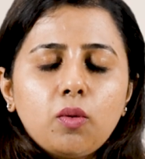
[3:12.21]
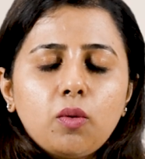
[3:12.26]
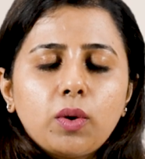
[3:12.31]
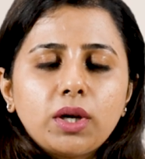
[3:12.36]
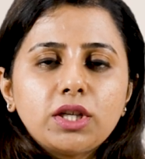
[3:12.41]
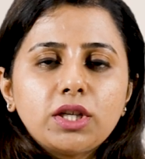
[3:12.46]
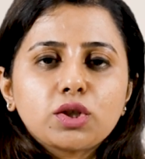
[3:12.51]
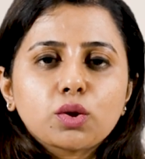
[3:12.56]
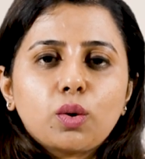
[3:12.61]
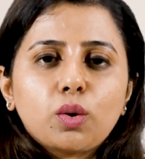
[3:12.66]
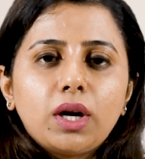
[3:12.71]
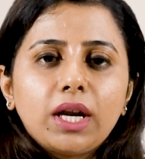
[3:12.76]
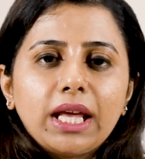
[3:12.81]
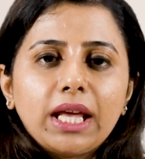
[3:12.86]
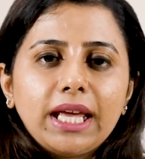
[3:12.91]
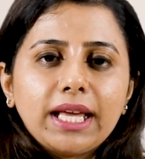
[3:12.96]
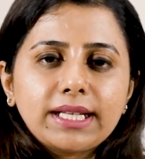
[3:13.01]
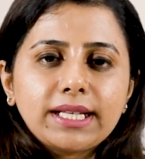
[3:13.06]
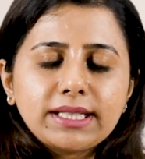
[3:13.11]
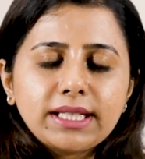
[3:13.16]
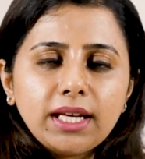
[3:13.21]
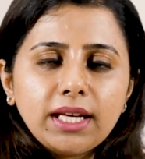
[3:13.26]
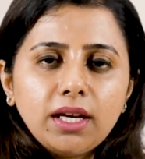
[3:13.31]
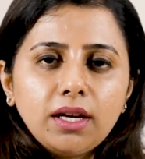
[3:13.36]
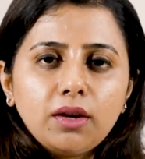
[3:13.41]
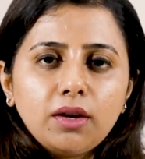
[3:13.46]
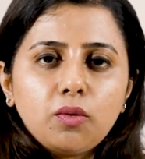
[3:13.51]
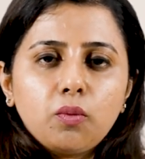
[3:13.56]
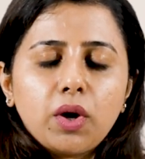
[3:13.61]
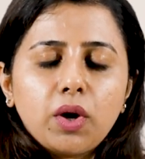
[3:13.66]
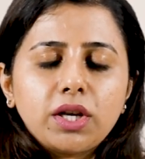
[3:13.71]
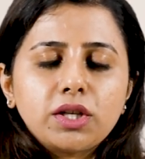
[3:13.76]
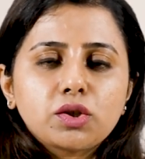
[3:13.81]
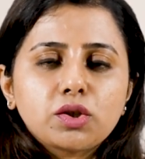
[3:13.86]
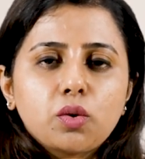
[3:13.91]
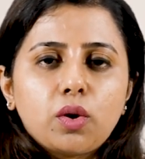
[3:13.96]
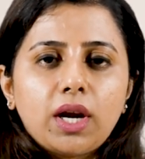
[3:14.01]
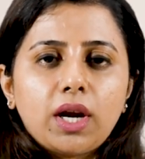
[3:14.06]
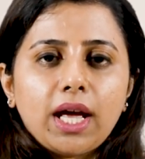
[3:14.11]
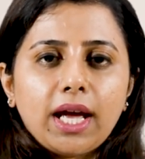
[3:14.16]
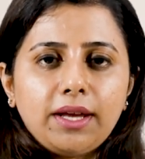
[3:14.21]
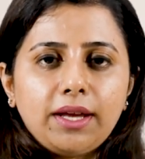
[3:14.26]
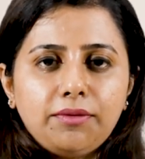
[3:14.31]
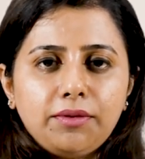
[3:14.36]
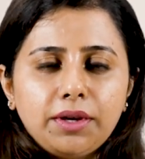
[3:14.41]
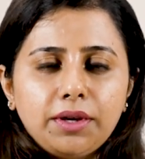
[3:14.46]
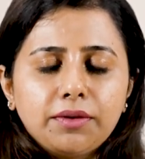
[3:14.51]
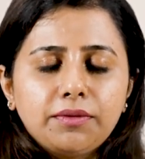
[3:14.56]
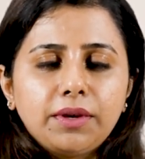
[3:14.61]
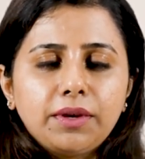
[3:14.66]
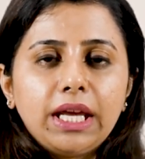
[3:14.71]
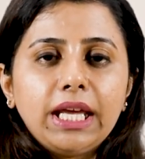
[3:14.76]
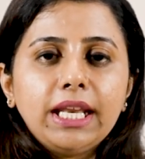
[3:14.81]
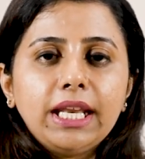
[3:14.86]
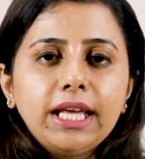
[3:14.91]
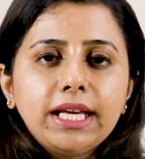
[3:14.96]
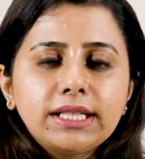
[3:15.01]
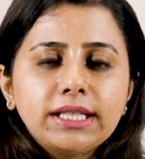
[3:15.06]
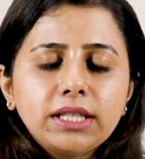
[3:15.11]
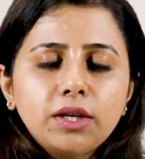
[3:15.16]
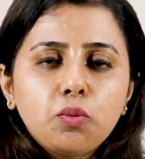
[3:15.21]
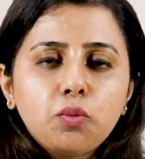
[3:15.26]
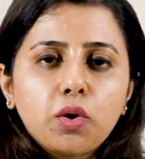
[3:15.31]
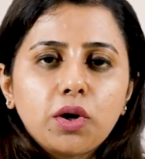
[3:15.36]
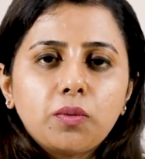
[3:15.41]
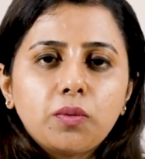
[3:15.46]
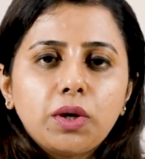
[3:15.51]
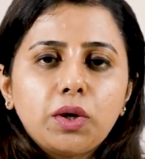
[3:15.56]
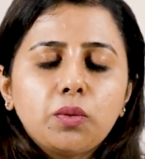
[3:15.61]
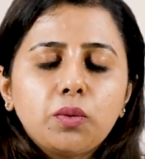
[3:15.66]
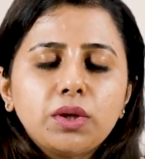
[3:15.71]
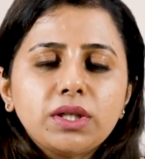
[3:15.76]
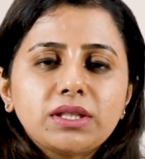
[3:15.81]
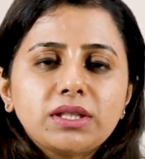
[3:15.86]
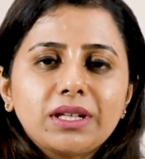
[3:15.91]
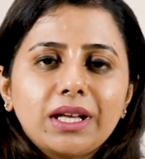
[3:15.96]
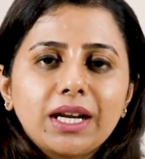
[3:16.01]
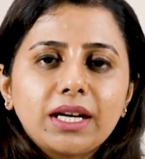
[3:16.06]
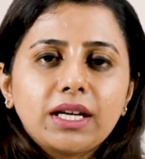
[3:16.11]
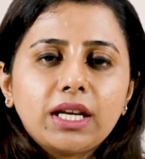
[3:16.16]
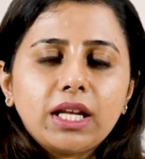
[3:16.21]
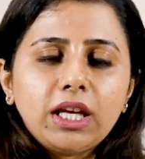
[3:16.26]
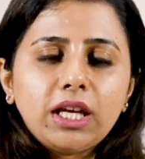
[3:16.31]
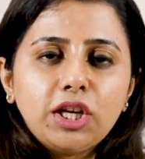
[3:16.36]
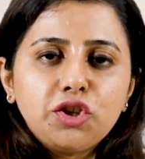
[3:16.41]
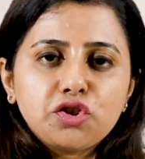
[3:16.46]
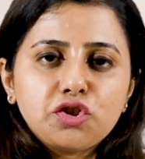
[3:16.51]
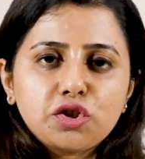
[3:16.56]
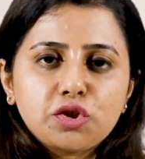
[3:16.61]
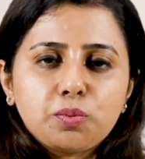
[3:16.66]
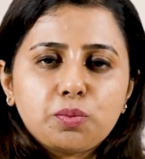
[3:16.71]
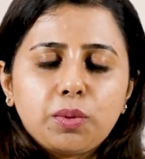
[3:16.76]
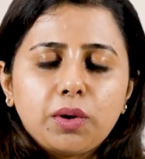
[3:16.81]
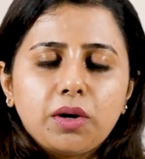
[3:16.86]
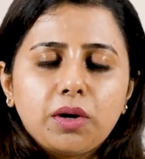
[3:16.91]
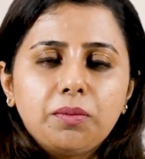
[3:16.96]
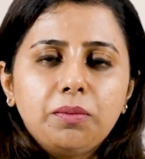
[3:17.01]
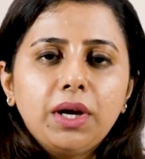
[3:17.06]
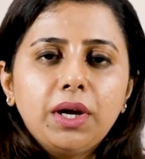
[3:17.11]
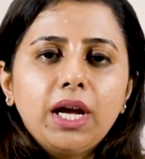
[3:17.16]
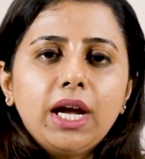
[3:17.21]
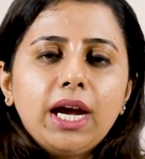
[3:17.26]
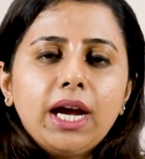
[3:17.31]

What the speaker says: One is called ICSI, one is called IVF. In ICSI, what we do is select each sperm